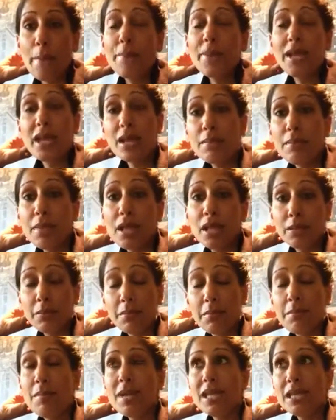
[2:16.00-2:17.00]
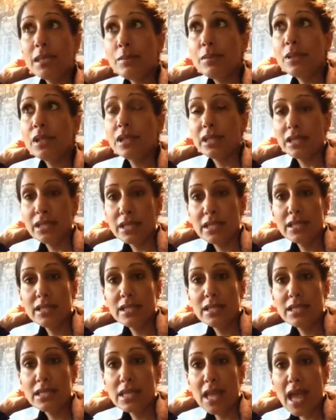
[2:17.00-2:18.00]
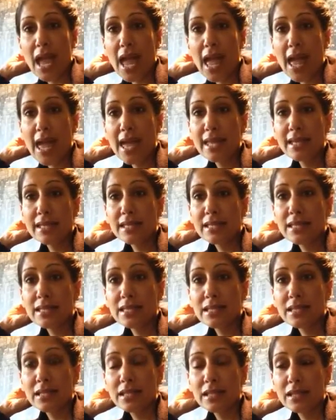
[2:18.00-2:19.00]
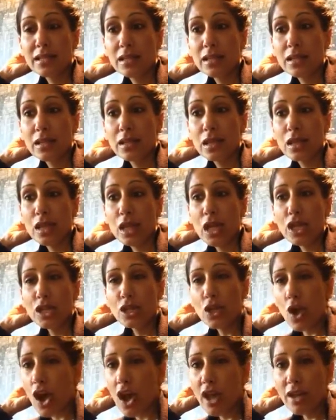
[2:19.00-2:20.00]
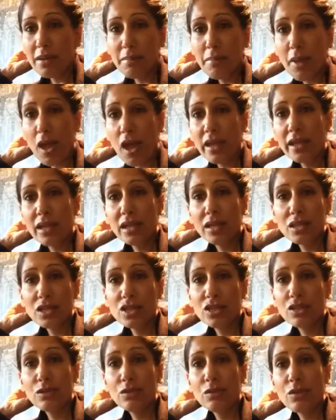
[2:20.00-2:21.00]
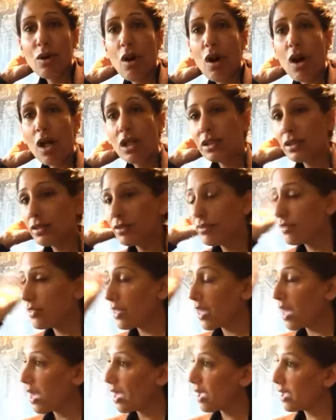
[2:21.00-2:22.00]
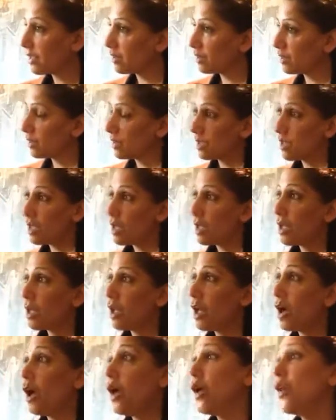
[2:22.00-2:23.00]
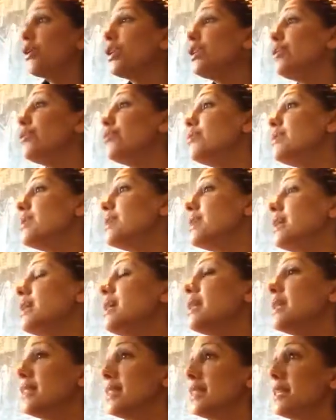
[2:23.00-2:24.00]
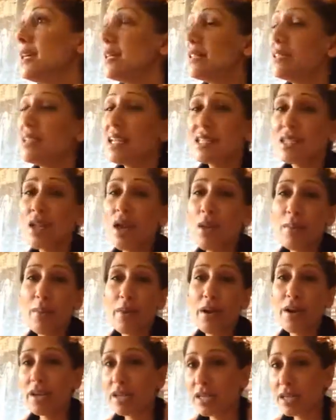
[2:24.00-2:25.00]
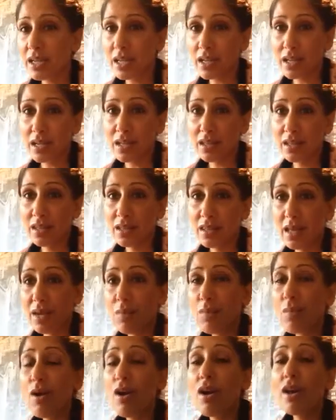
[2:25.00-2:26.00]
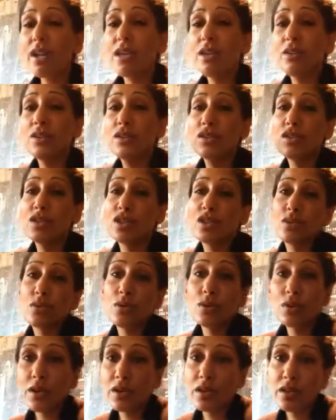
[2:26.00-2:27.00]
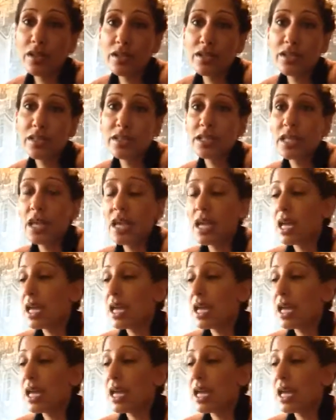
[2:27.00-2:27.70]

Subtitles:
be a minimalist and not buy into all of that. Oh, you need this. That's all marketing. They want you, the stores